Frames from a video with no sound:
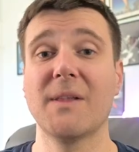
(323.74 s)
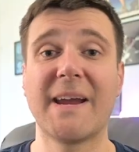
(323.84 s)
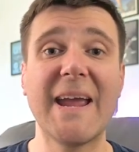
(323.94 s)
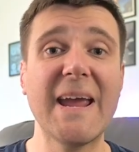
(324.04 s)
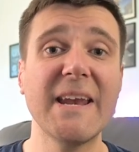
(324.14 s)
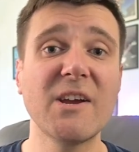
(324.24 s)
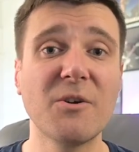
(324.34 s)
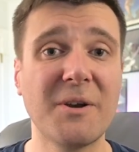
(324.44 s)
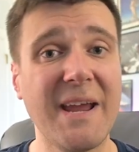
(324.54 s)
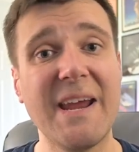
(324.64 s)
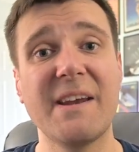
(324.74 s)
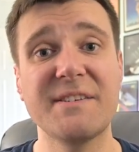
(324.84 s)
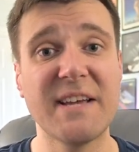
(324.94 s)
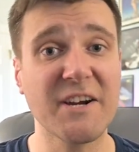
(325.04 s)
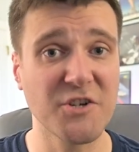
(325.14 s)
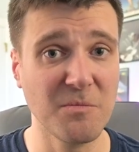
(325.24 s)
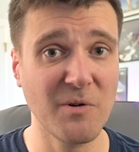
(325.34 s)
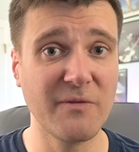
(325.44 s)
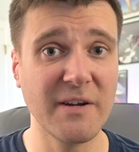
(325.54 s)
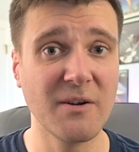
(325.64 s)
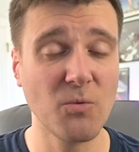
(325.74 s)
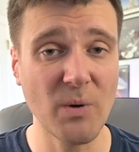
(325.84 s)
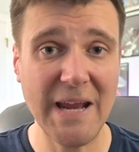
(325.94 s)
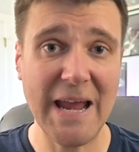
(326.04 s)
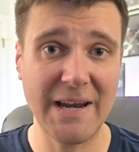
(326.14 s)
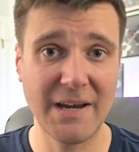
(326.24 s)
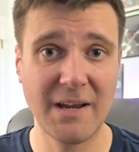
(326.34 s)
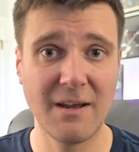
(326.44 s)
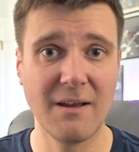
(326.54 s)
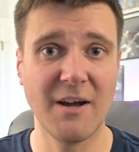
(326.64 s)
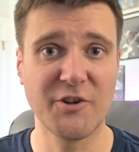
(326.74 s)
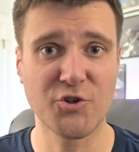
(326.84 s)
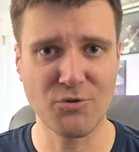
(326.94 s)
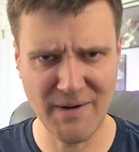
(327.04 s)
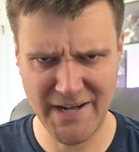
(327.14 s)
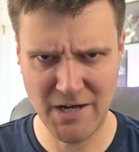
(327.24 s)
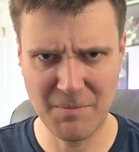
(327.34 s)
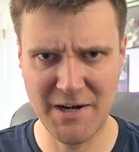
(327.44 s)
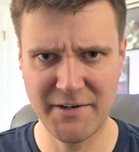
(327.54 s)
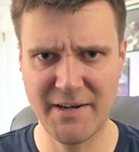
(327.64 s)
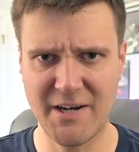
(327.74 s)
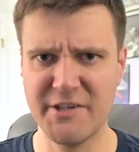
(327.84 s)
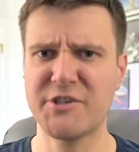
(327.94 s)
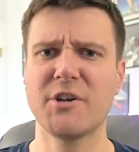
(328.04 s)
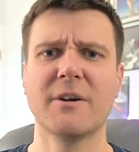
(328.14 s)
Like any good 80s action movie, we get a training montage.